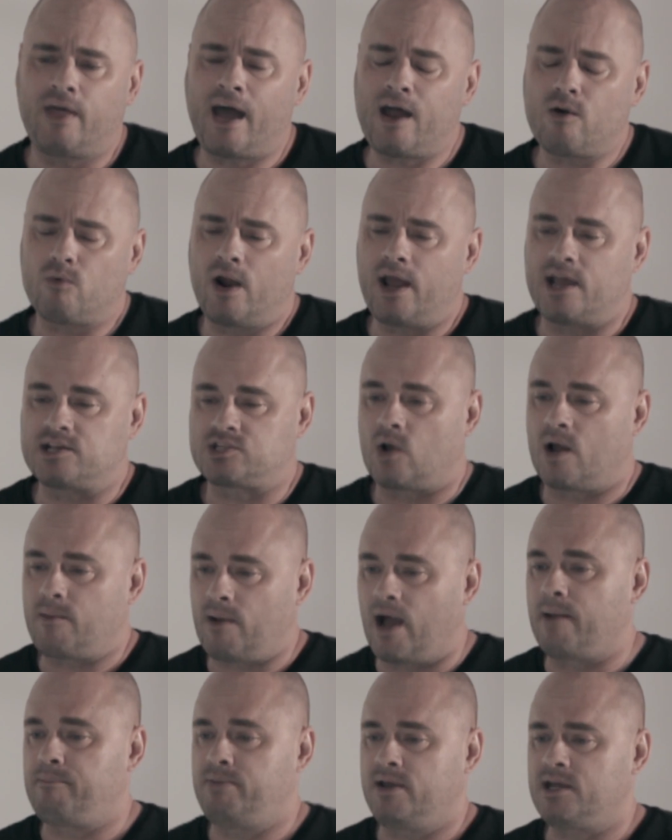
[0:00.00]
That race,
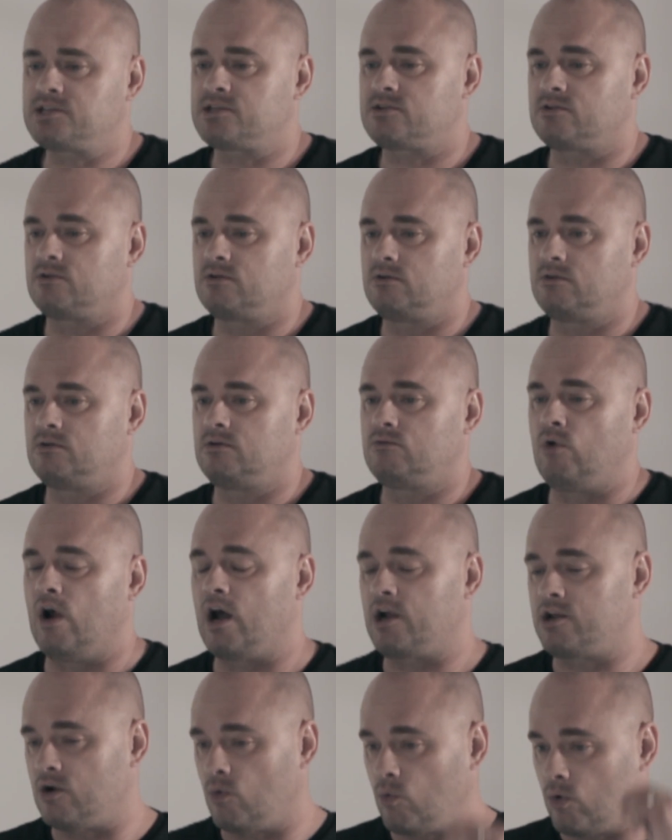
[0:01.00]
so I picked
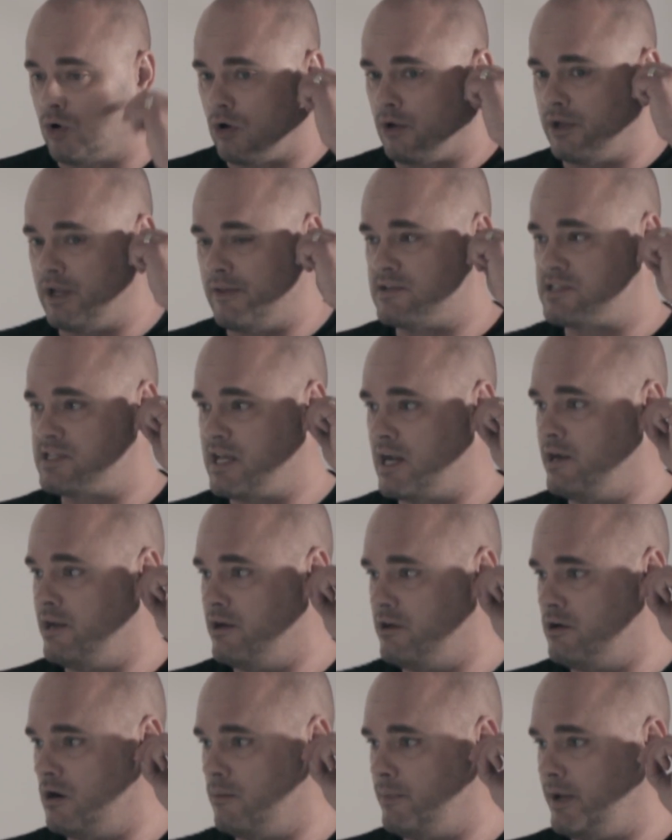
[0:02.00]
Rock Your World in the
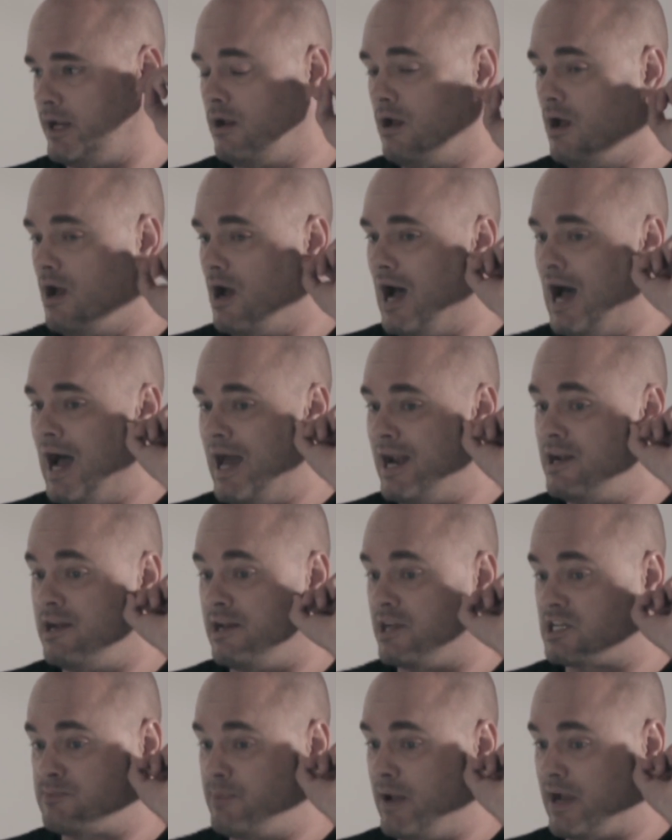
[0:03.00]
Santa Anita Derby. I
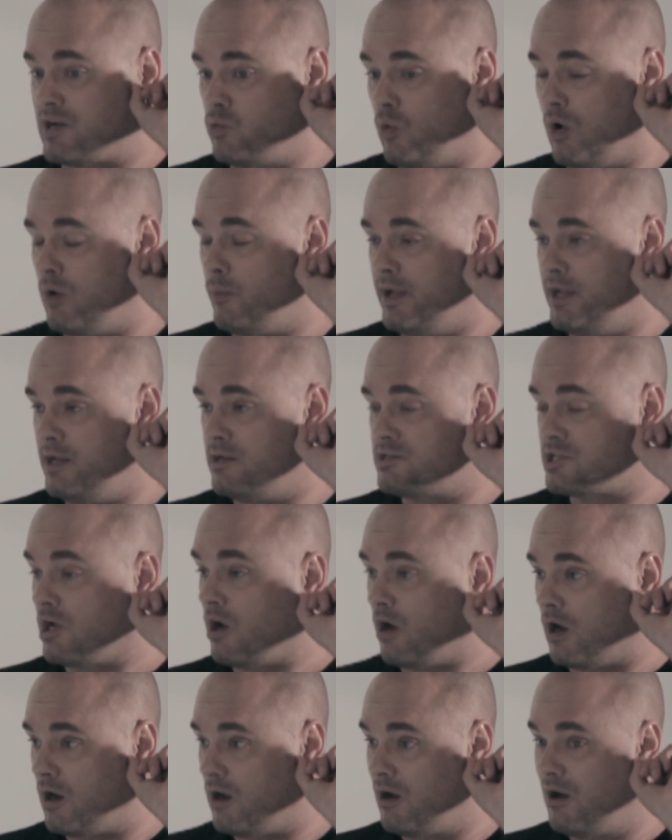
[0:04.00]
didn't expect what we
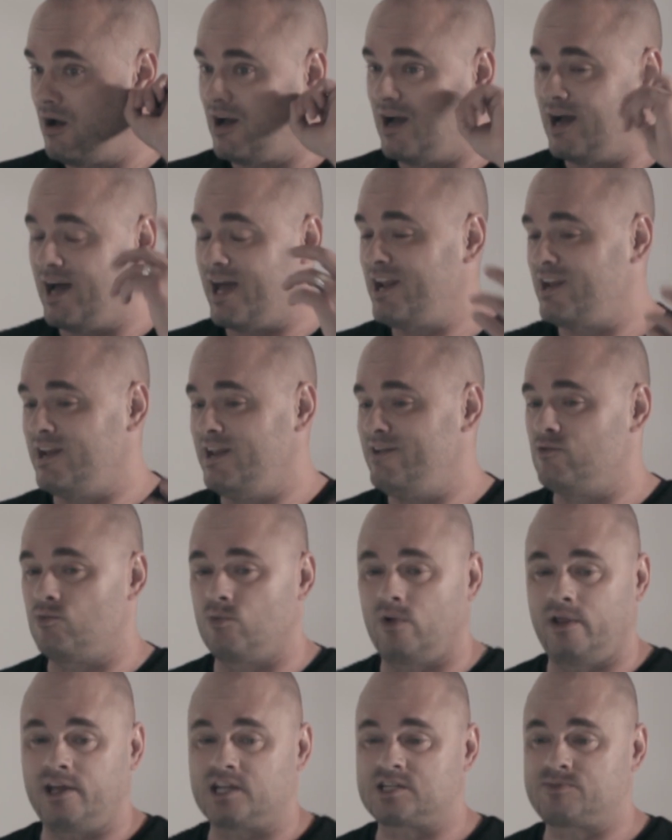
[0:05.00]
saw. I didn't
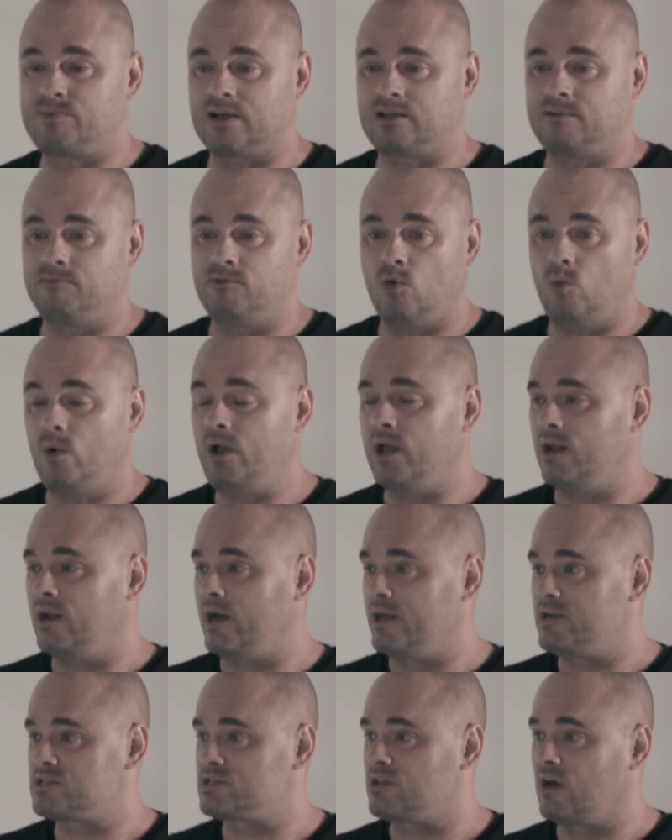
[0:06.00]
even really expect him to
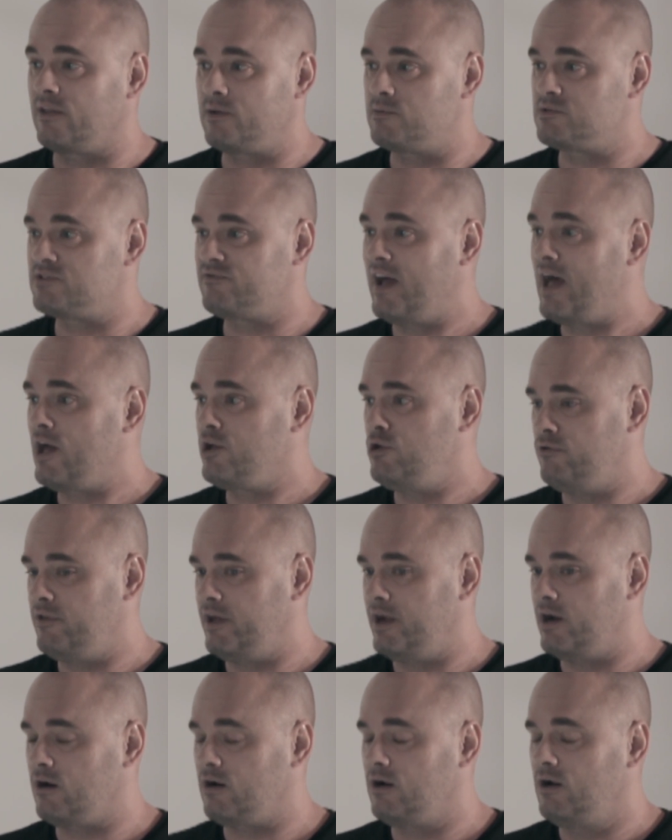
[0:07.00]
win. I just thought there was
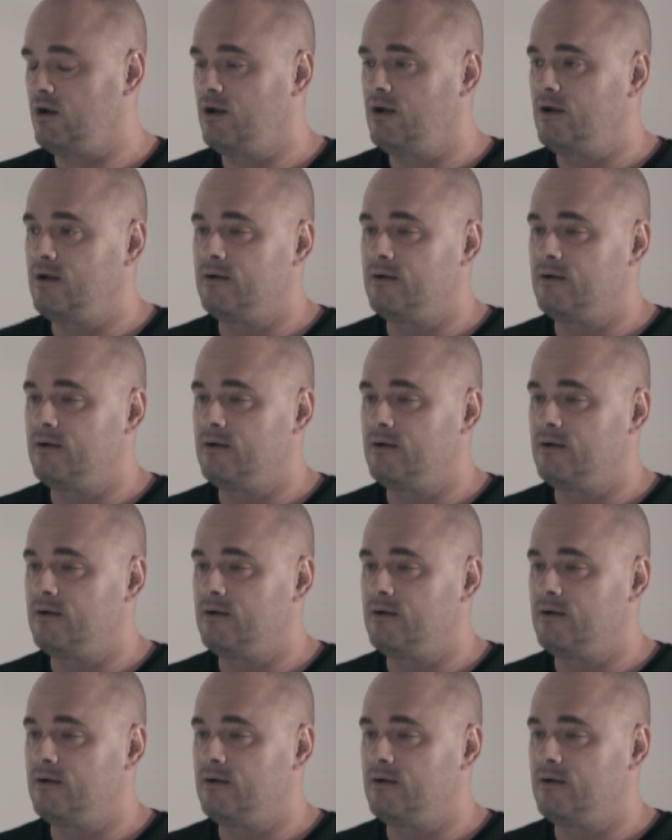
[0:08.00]
value there.